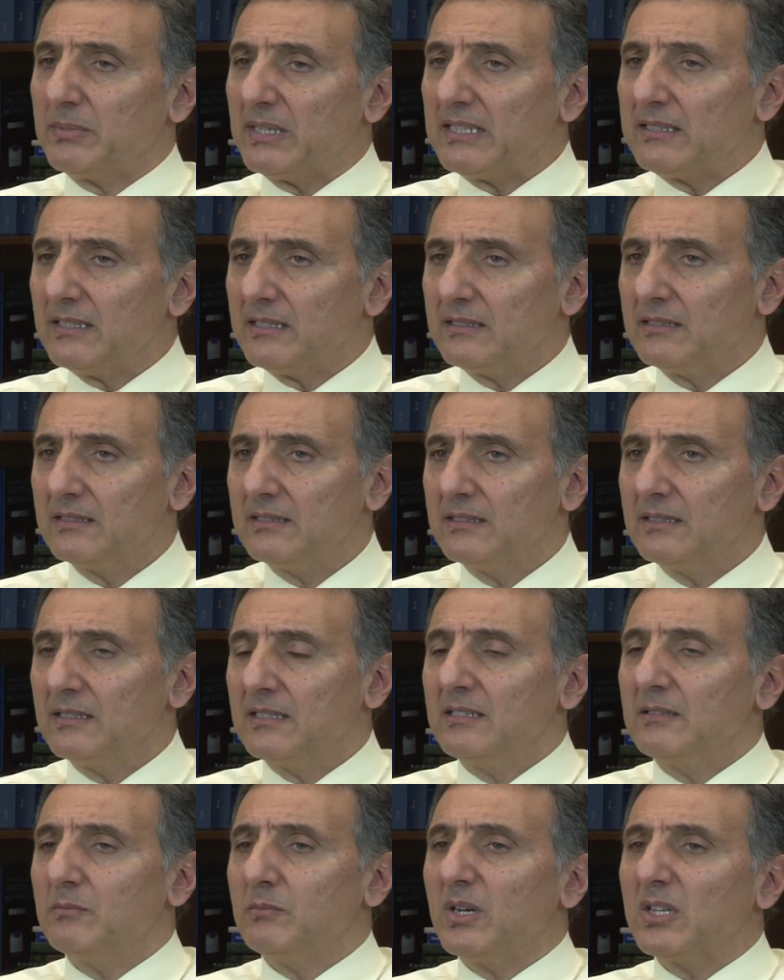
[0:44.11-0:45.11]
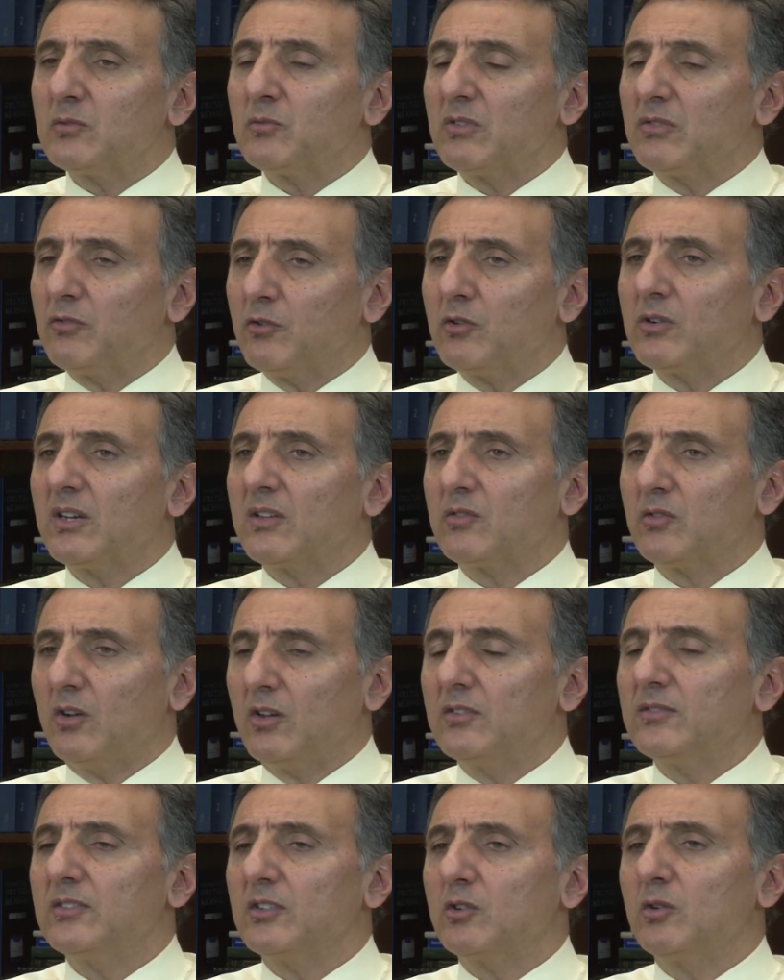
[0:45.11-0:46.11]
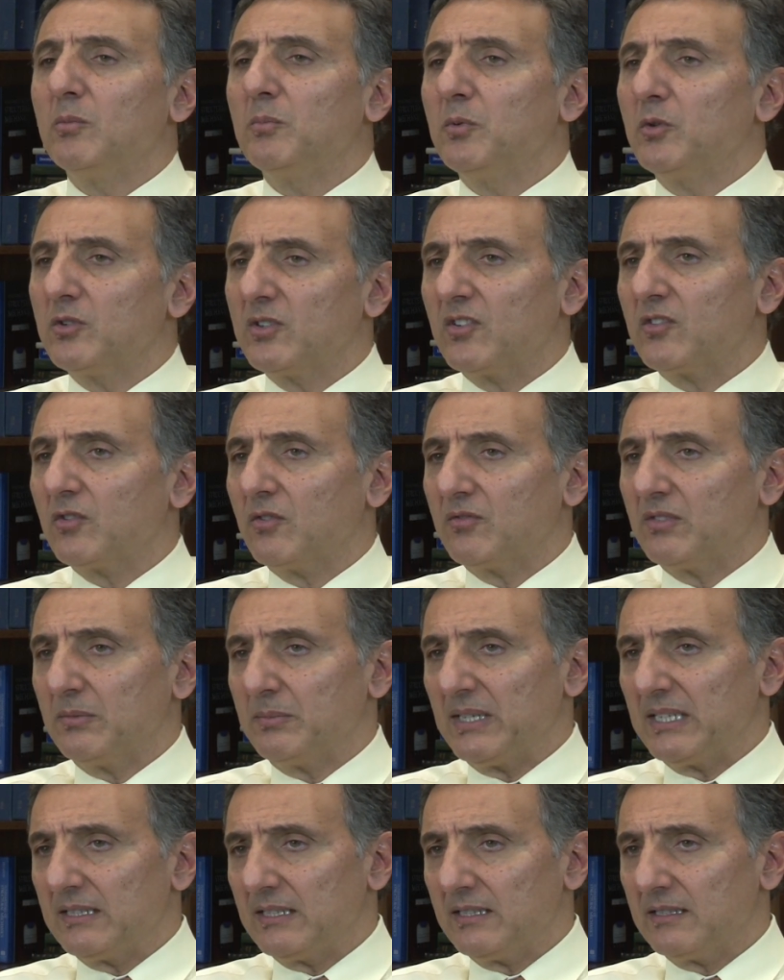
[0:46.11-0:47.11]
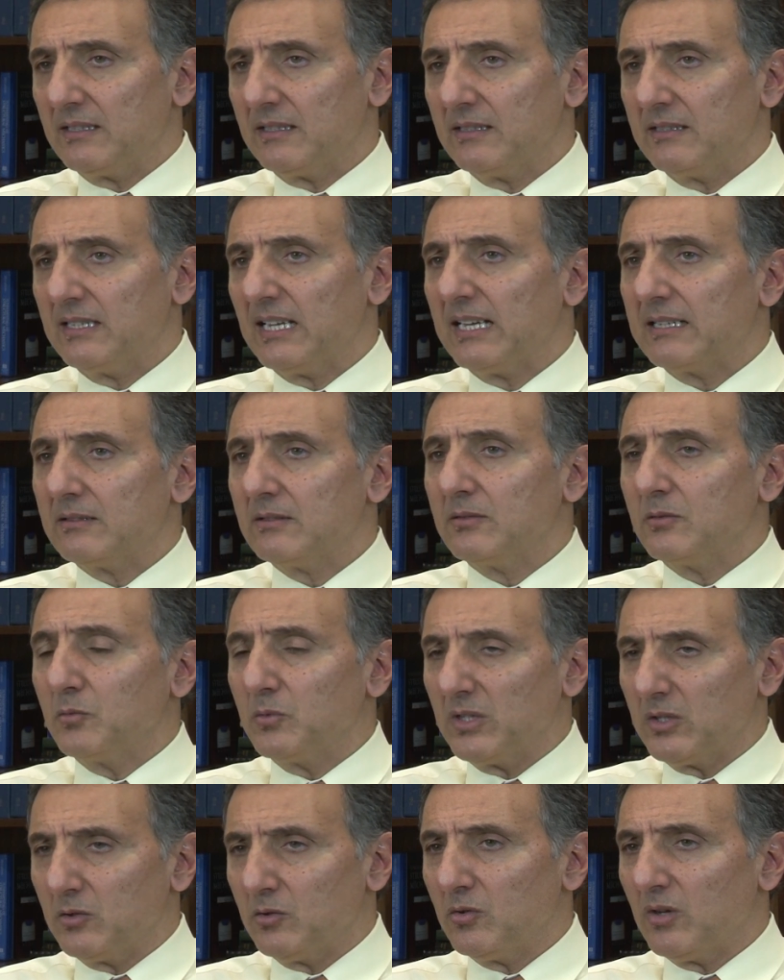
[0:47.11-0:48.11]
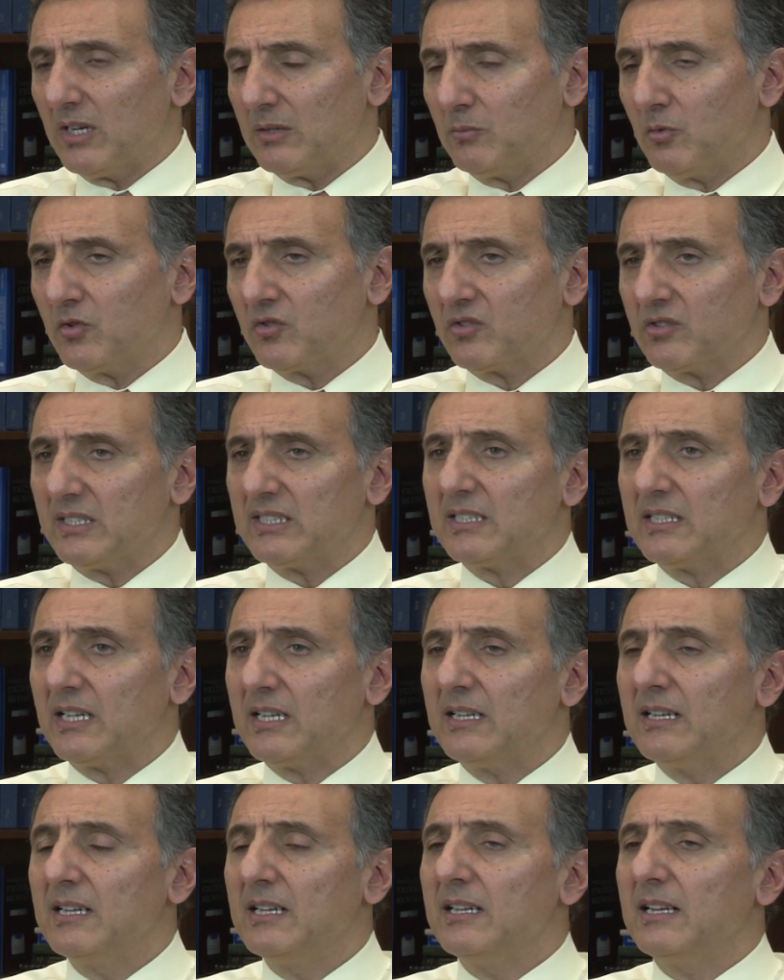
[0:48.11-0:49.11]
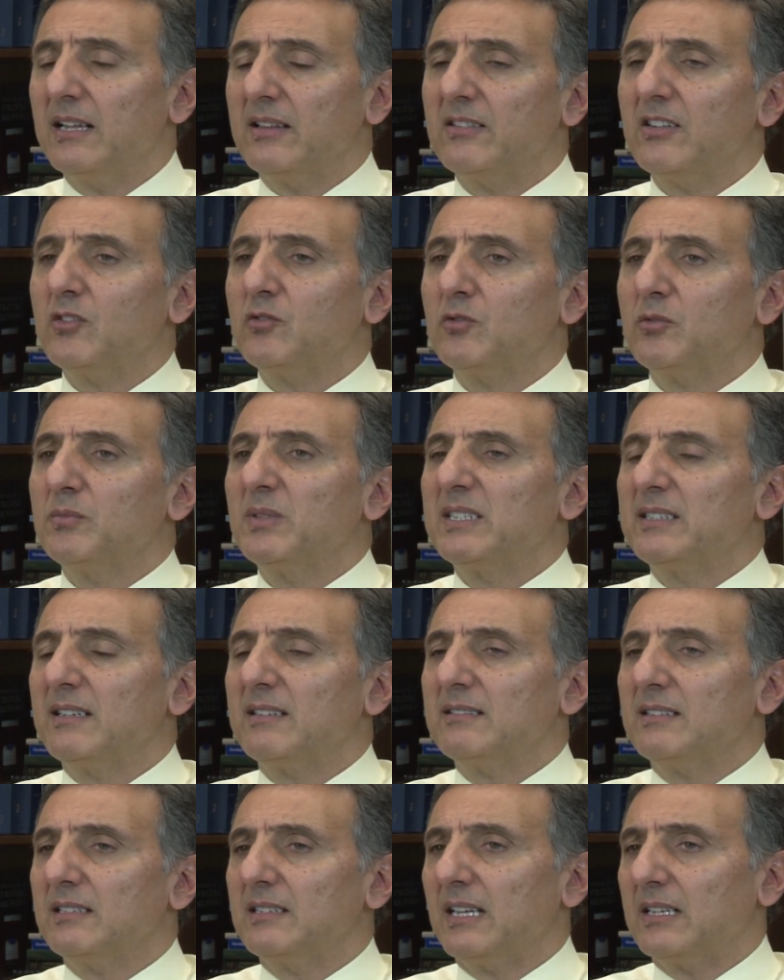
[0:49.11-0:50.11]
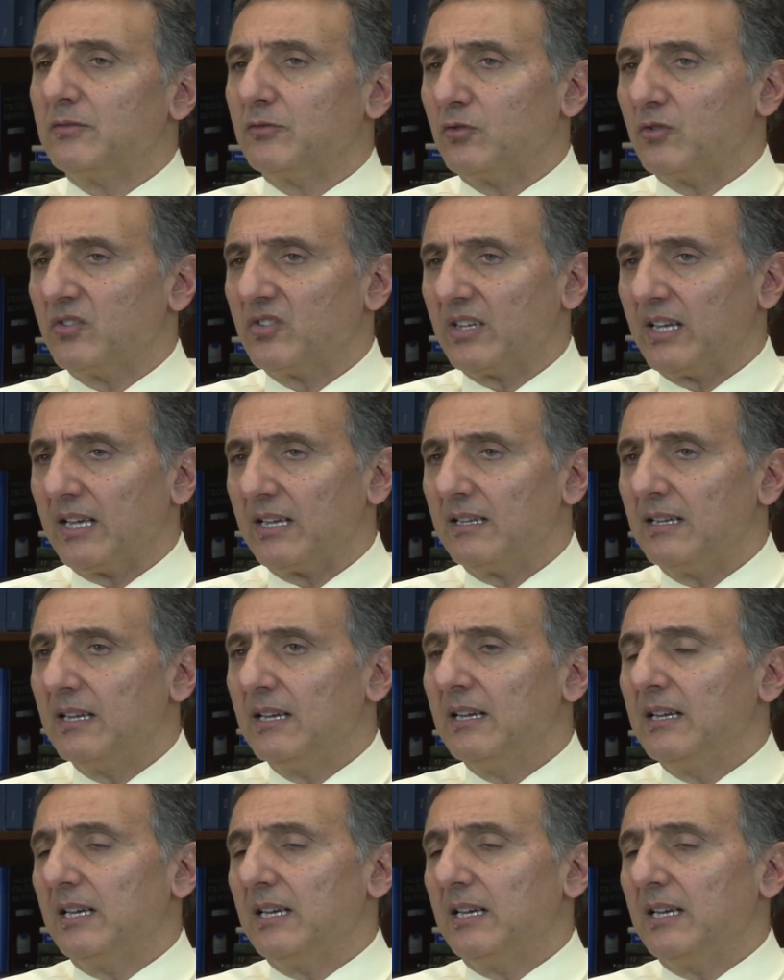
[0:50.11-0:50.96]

building but we focus on the components of the building that we know are most critical, and these will be tested at full scale.